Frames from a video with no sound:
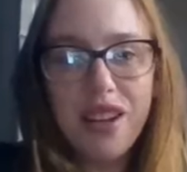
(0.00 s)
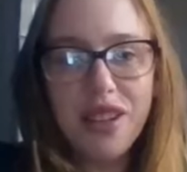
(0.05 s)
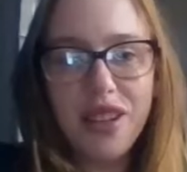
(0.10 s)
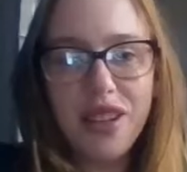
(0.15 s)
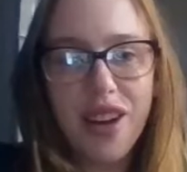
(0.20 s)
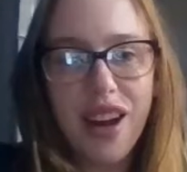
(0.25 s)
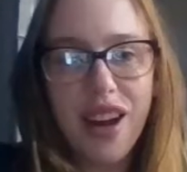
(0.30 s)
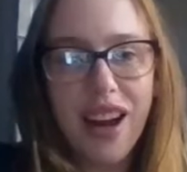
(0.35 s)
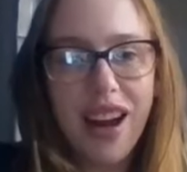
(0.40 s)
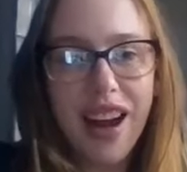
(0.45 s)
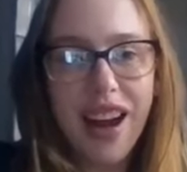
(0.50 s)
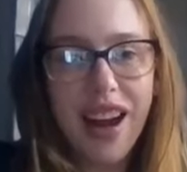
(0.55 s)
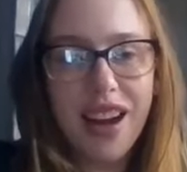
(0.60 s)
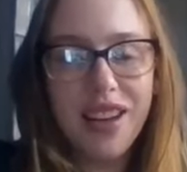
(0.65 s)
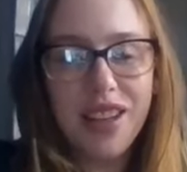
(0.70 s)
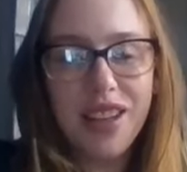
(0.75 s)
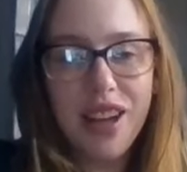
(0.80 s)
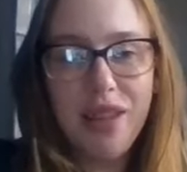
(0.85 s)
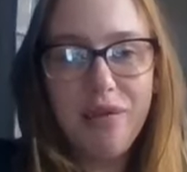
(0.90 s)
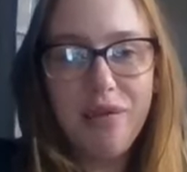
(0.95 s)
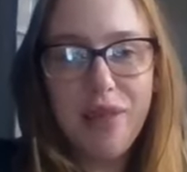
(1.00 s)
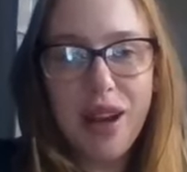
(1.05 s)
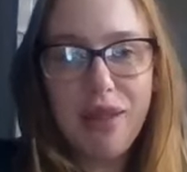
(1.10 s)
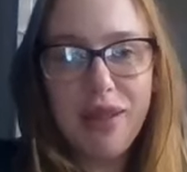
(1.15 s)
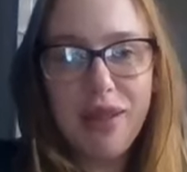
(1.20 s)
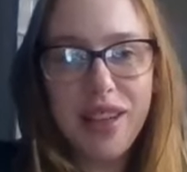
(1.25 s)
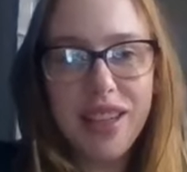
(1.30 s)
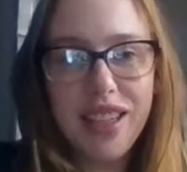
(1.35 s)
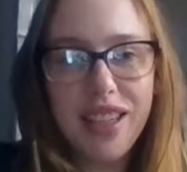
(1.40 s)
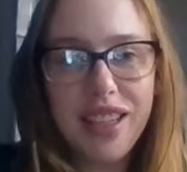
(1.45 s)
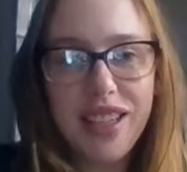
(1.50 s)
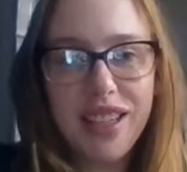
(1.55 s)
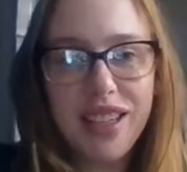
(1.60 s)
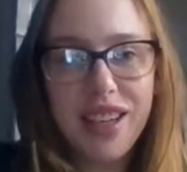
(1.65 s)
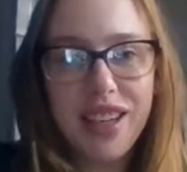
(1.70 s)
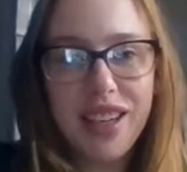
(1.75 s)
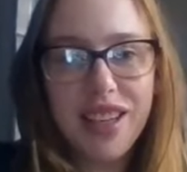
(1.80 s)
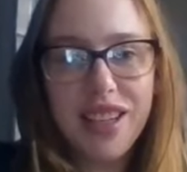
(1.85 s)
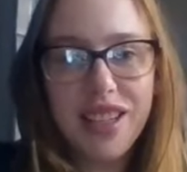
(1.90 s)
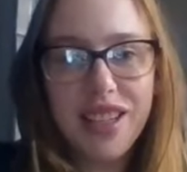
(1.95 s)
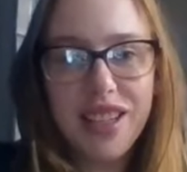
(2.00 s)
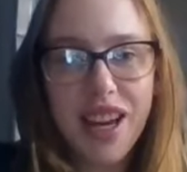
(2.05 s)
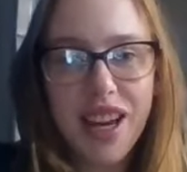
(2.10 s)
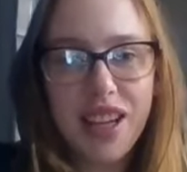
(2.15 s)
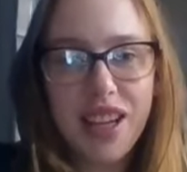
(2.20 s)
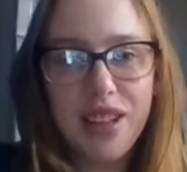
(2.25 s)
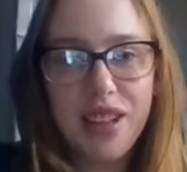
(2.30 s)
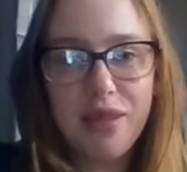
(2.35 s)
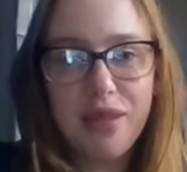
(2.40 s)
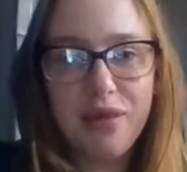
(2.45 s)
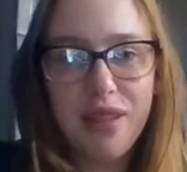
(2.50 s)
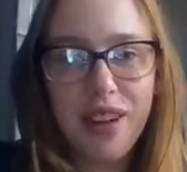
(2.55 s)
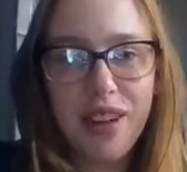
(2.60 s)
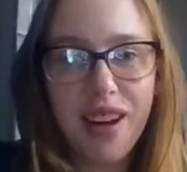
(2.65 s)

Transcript: gonna stand up. Maybe she can shed some